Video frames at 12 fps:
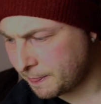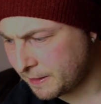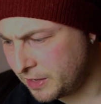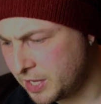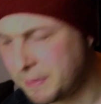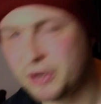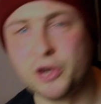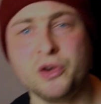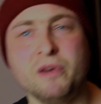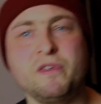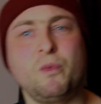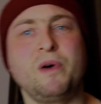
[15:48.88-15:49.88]
And
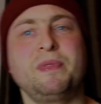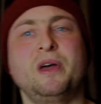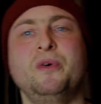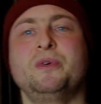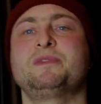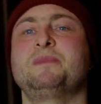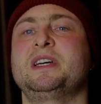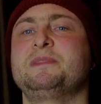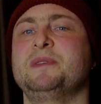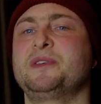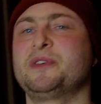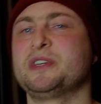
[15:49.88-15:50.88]
another one that always reminds
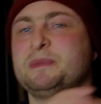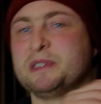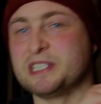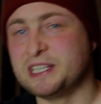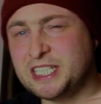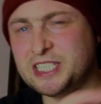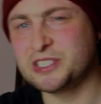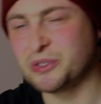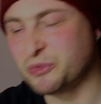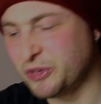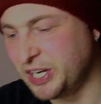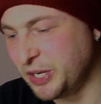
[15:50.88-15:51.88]
me of Christmas, and this is a
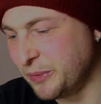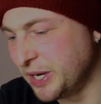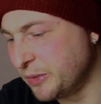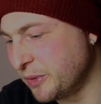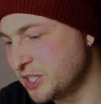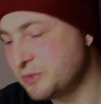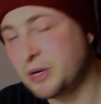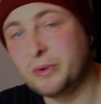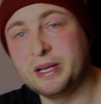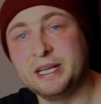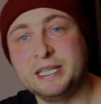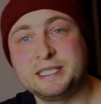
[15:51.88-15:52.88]
really weird one as well,
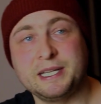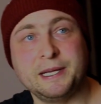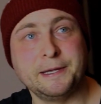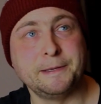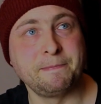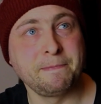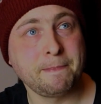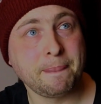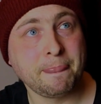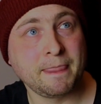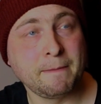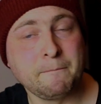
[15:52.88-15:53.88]
is do
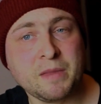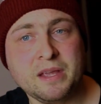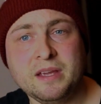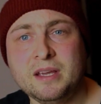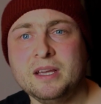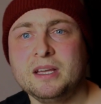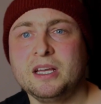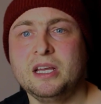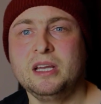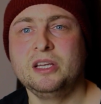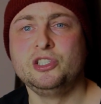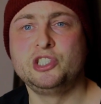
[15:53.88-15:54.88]

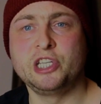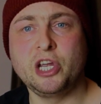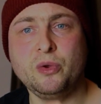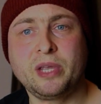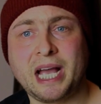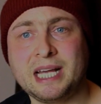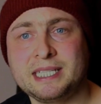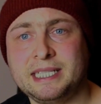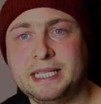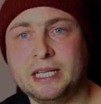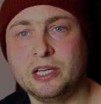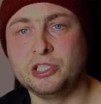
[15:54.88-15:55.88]
you know gas
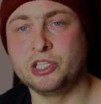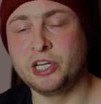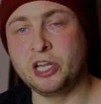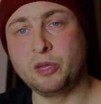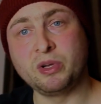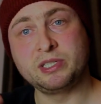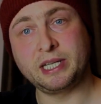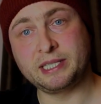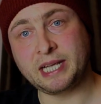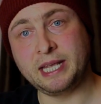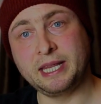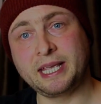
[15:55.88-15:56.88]
heaters? You know the ones that
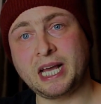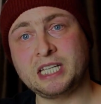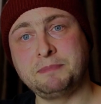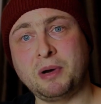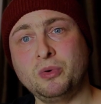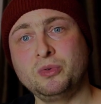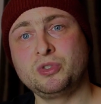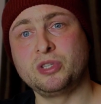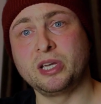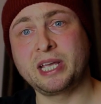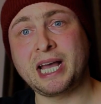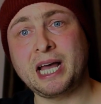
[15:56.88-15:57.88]
take the gas bottles,
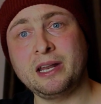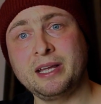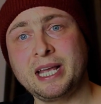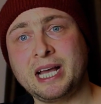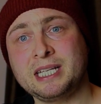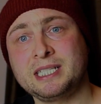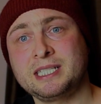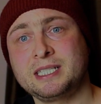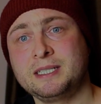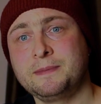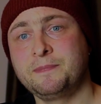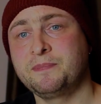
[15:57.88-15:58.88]
the Cala
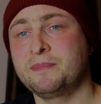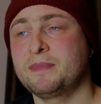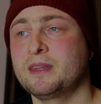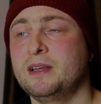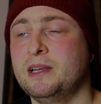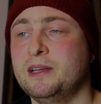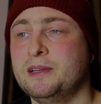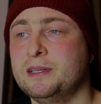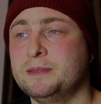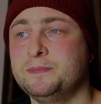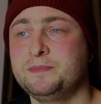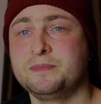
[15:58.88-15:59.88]
gas
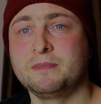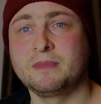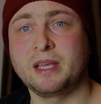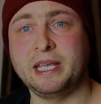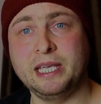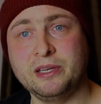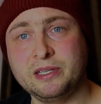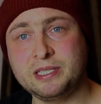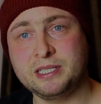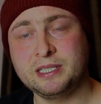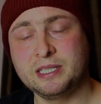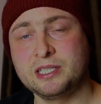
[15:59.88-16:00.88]

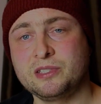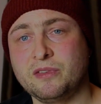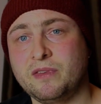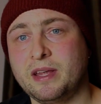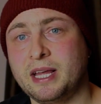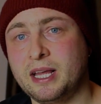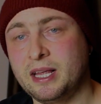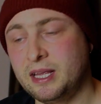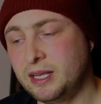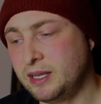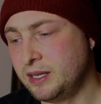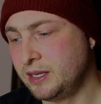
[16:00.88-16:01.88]
heaters and stuff like that?
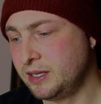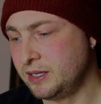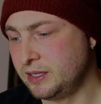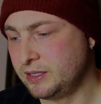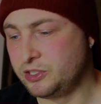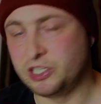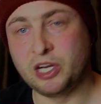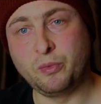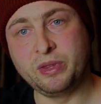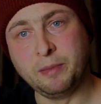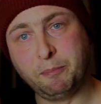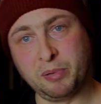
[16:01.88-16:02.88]
Do you know,
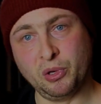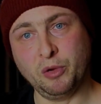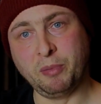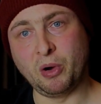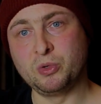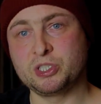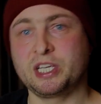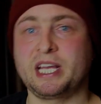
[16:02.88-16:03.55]
with the blue bottles of